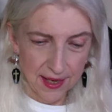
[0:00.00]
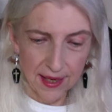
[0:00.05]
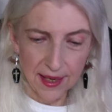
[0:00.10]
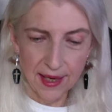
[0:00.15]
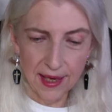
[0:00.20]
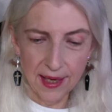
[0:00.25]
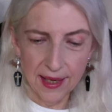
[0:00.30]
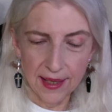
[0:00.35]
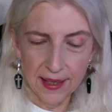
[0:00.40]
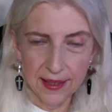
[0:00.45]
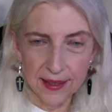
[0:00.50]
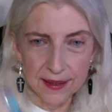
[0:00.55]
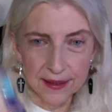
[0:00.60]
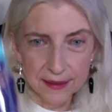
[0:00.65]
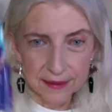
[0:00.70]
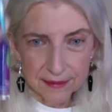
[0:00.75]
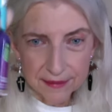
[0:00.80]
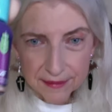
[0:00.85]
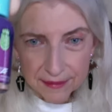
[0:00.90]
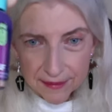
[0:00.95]
And
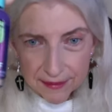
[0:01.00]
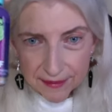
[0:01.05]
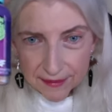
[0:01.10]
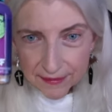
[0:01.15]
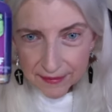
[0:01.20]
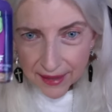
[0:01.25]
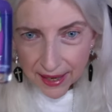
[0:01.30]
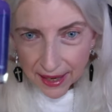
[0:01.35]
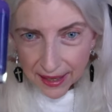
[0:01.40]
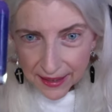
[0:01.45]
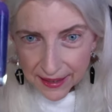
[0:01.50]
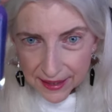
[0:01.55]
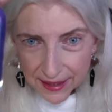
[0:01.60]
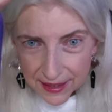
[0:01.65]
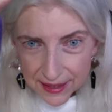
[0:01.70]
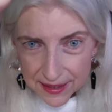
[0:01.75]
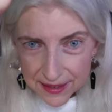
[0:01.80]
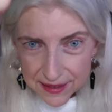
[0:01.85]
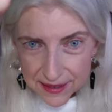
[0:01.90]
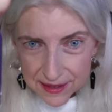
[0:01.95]
that
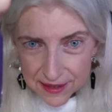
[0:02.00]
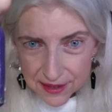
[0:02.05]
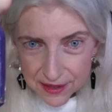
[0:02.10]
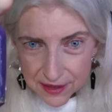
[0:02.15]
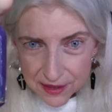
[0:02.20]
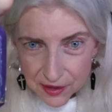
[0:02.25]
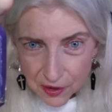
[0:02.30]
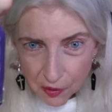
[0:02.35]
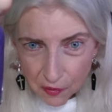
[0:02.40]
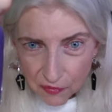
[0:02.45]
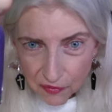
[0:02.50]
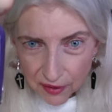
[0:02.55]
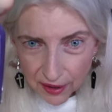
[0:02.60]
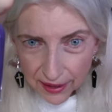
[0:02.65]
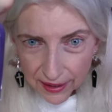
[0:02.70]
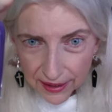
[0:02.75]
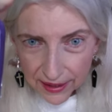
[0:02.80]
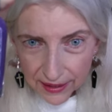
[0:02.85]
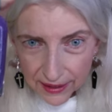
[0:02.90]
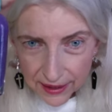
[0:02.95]
is so
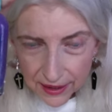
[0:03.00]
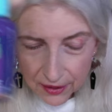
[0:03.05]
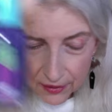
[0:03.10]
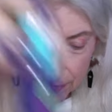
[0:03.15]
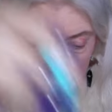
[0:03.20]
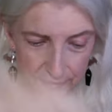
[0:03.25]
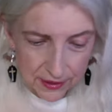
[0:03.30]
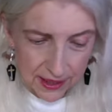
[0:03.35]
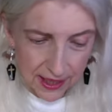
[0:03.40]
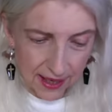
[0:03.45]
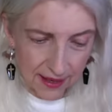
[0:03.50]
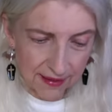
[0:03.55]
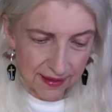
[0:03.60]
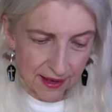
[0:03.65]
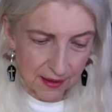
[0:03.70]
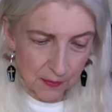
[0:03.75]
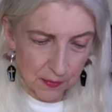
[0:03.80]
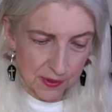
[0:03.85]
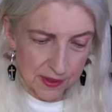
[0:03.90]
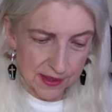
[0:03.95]
Franken cute. Yeah,
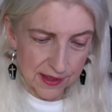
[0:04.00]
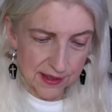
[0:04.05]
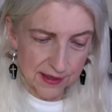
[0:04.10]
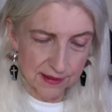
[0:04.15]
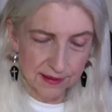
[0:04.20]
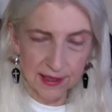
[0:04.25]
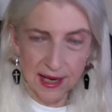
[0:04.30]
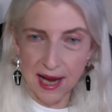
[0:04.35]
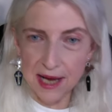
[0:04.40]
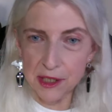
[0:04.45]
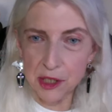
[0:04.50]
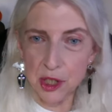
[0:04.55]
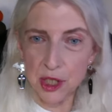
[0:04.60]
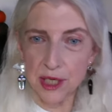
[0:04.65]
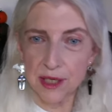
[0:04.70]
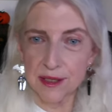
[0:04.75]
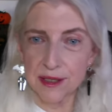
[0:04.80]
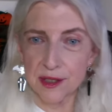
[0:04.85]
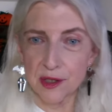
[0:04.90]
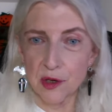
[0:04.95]
that was last
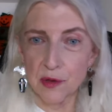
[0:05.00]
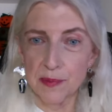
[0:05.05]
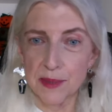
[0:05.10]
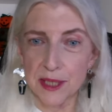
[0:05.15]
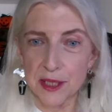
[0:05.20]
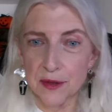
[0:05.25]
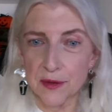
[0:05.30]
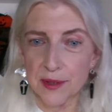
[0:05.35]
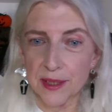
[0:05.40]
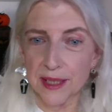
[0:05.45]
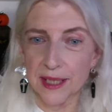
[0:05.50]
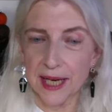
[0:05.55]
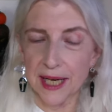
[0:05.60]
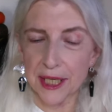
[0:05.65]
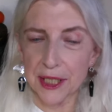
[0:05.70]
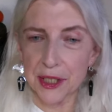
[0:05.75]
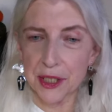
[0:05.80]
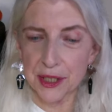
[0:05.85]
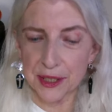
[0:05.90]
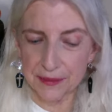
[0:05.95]
year's Scooby Doo
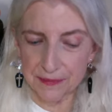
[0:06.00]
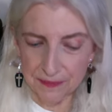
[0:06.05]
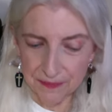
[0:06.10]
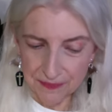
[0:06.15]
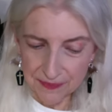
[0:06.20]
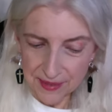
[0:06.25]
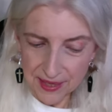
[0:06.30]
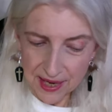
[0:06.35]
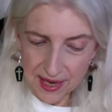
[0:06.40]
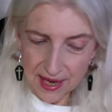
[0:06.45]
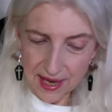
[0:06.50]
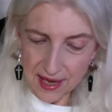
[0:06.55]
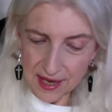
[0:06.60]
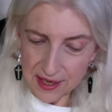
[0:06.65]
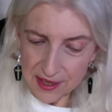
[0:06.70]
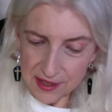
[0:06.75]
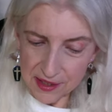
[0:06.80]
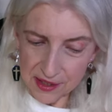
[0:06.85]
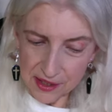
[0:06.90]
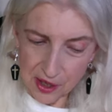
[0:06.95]
collection.
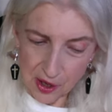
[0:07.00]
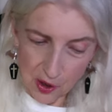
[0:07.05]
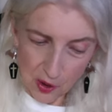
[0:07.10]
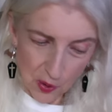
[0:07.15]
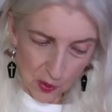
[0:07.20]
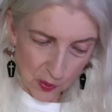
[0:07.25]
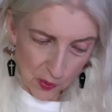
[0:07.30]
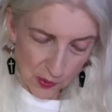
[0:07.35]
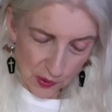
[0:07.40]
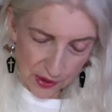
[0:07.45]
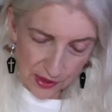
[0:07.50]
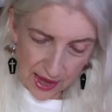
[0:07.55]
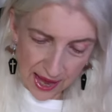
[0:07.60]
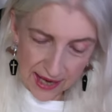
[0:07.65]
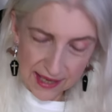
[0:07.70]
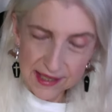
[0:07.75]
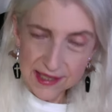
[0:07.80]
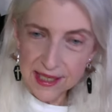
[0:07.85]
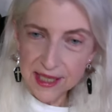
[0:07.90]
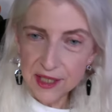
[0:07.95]
So that
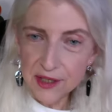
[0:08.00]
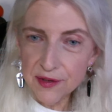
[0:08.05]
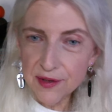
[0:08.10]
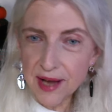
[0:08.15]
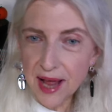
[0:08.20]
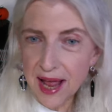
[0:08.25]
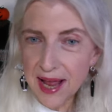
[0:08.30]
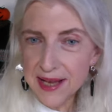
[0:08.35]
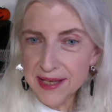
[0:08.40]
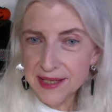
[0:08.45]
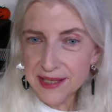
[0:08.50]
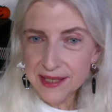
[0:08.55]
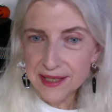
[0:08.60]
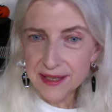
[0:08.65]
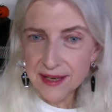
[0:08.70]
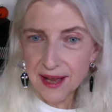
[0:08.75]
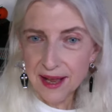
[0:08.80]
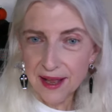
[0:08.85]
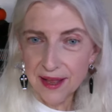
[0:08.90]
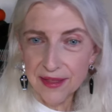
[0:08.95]
is it, you guys.
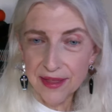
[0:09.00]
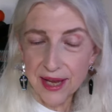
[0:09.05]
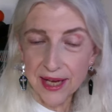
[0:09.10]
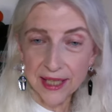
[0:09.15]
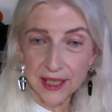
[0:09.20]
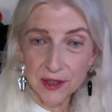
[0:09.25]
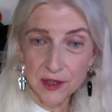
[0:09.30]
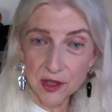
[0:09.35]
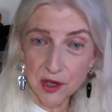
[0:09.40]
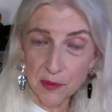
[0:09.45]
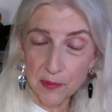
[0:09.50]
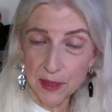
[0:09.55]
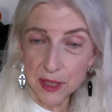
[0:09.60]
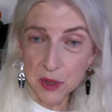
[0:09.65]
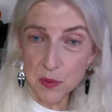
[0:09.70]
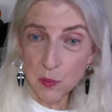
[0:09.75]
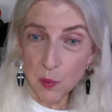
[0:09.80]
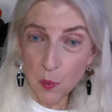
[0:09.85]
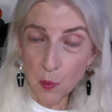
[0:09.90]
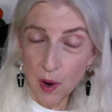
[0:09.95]
Uh, thank you so much
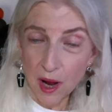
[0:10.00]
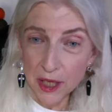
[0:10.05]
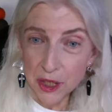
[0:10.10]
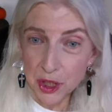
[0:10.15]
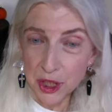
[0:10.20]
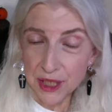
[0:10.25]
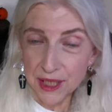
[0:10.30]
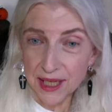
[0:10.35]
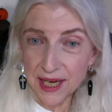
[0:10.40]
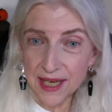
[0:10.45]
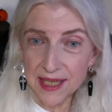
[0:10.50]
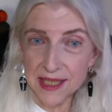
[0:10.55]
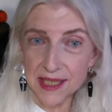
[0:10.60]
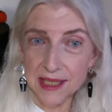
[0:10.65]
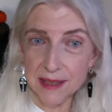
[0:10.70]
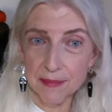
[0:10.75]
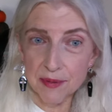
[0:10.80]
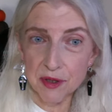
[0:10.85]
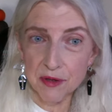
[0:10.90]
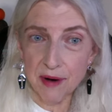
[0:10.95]
for watching and
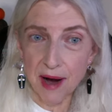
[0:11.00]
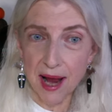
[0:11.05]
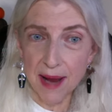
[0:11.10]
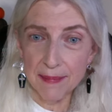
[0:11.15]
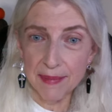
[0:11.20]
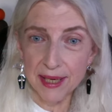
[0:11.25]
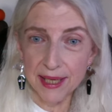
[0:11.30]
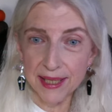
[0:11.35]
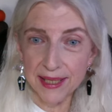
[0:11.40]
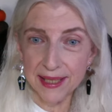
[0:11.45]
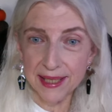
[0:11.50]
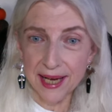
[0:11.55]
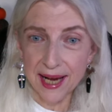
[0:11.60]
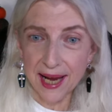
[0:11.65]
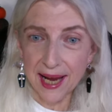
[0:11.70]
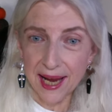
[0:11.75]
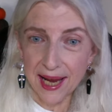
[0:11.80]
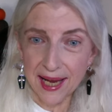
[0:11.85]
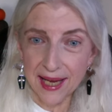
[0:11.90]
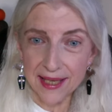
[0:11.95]
subscribing,
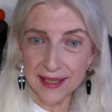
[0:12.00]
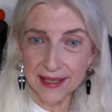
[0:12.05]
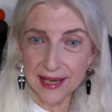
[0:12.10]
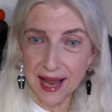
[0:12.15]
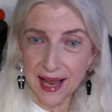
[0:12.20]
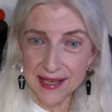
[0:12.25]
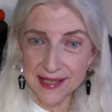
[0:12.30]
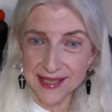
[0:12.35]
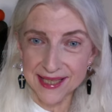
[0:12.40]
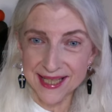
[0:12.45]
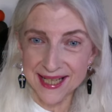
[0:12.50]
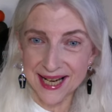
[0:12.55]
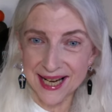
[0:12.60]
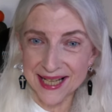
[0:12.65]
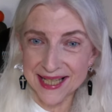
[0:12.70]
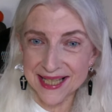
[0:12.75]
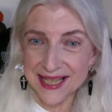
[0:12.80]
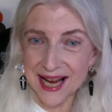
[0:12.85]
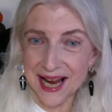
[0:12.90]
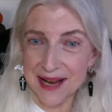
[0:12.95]
and I'll see you
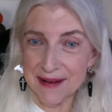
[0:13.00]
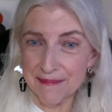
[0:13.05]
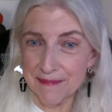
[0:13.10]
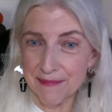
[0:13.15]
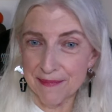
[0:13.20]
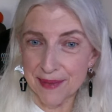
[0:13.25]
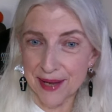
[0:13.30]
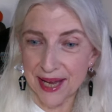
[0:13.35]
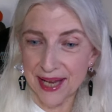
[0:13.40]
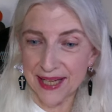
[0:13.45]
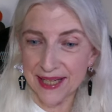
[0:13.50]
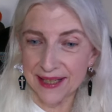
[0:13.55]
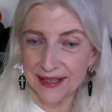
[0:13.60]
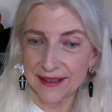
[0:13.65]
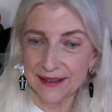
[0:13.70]
next time. Bye.